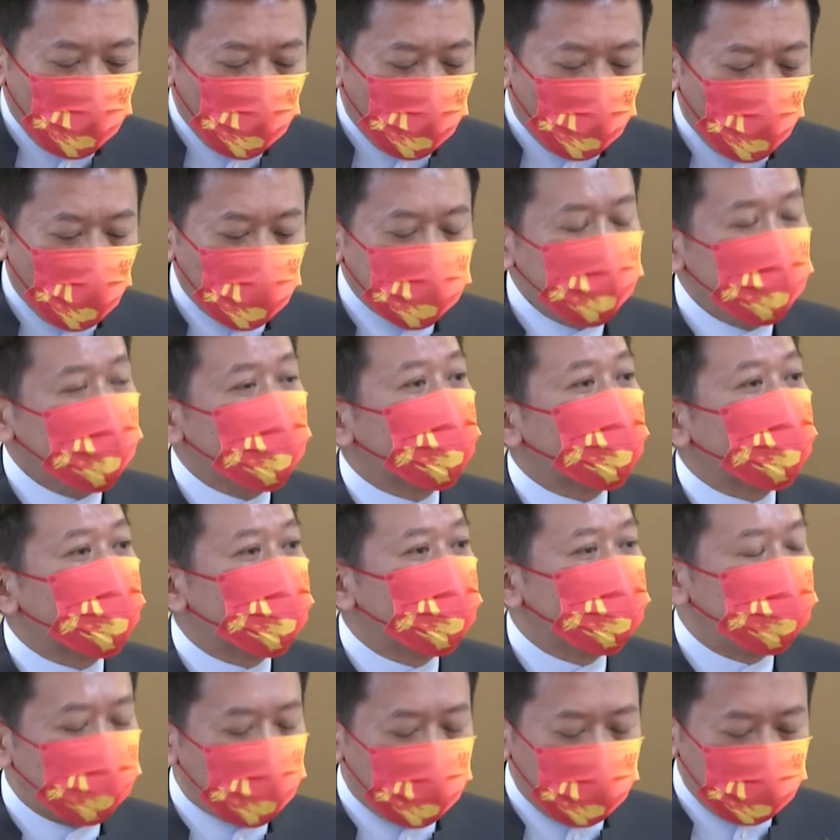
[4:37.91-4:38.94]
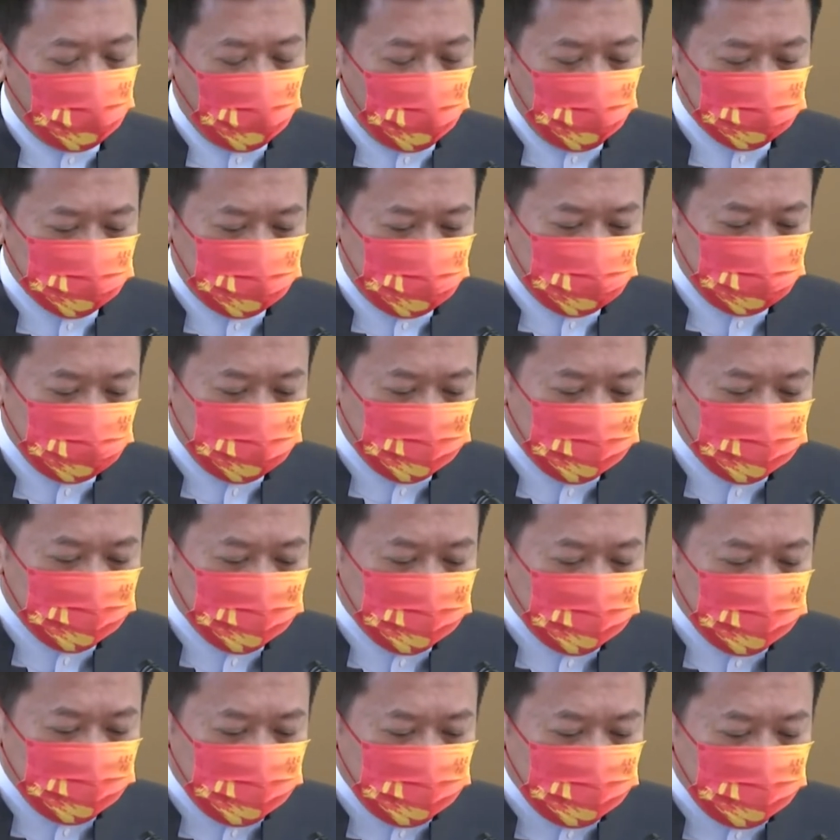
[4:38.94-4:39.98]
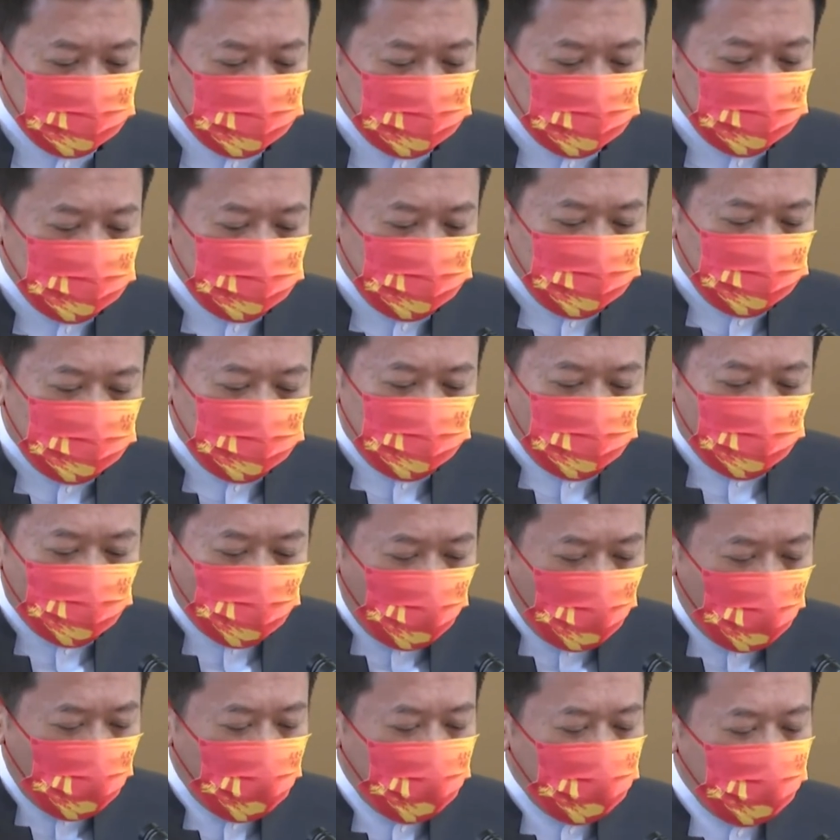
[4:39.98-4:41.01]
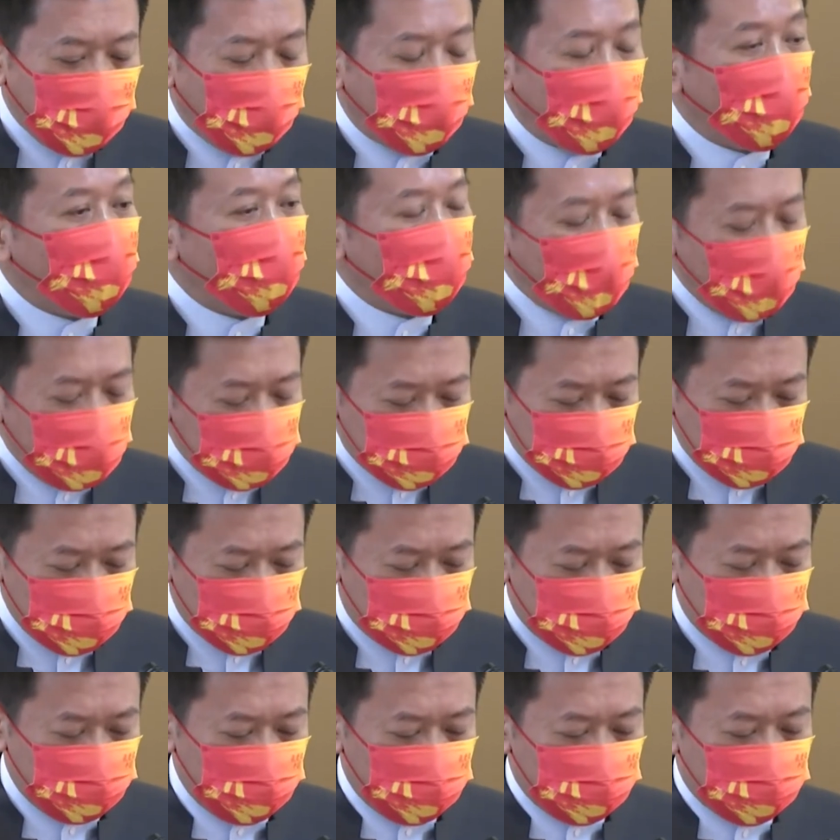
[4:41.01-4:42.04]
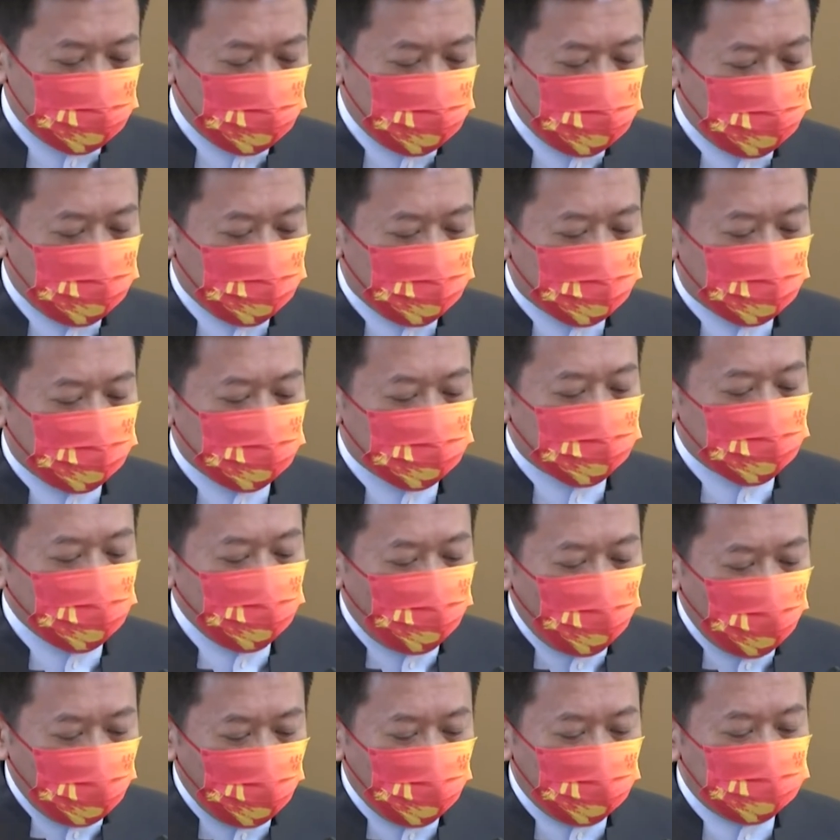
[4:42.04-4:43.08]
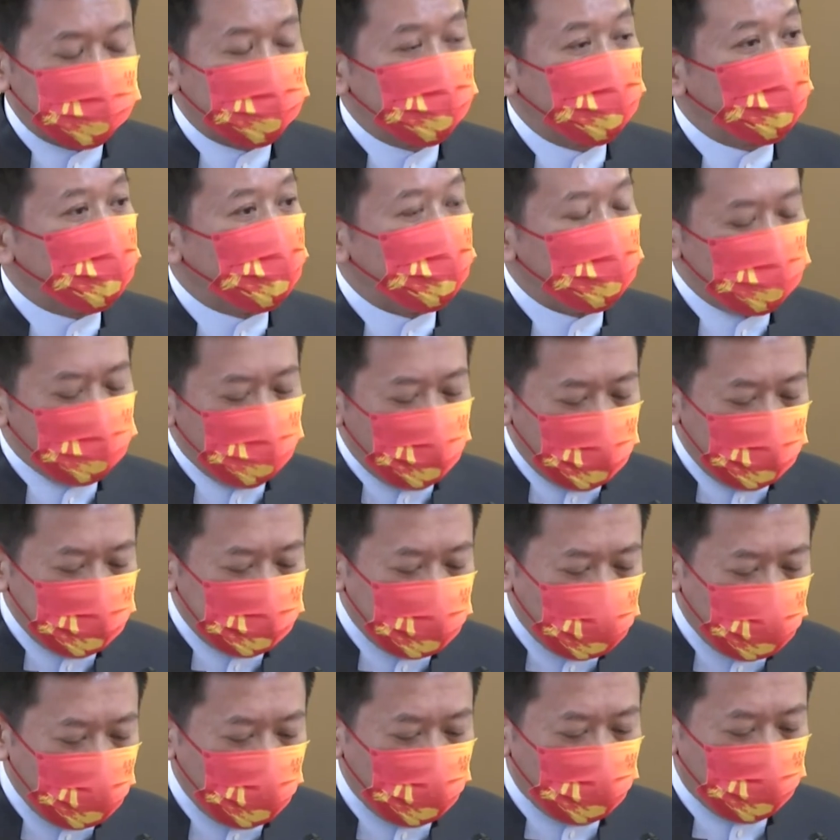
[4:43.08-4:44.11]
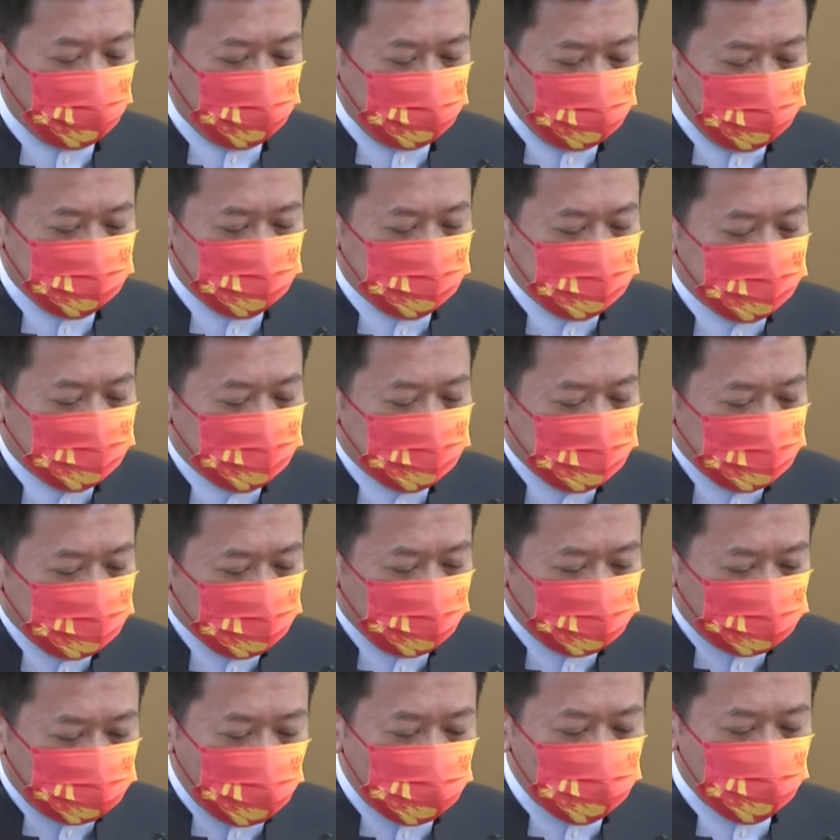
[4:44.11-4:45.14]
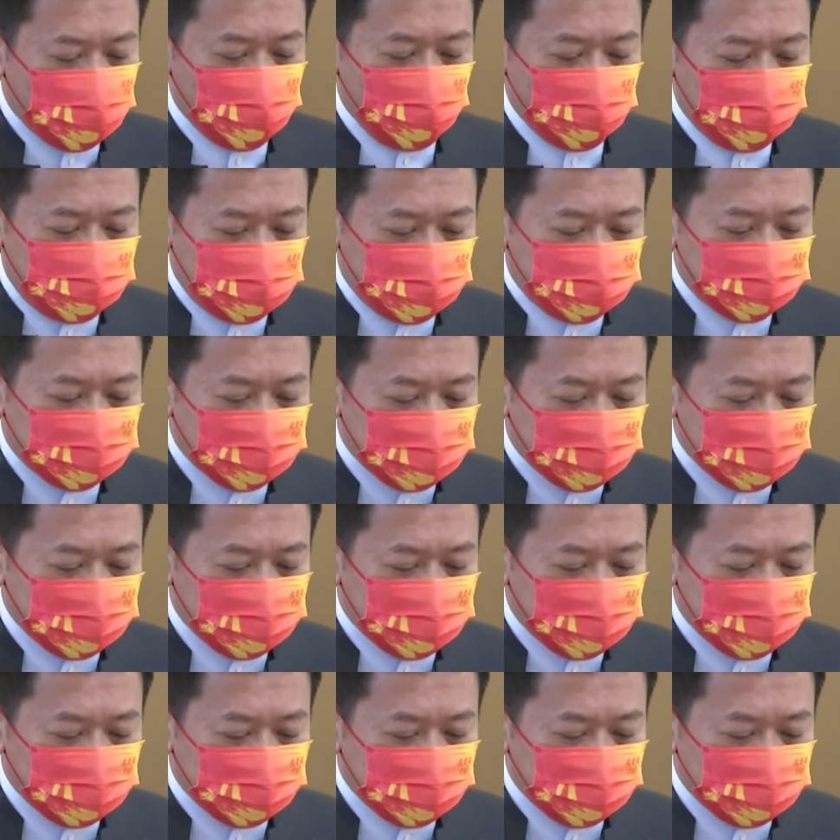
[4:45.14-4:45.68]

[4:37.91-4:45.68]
One is to find out why our ancestors could develop and maintain the friendship.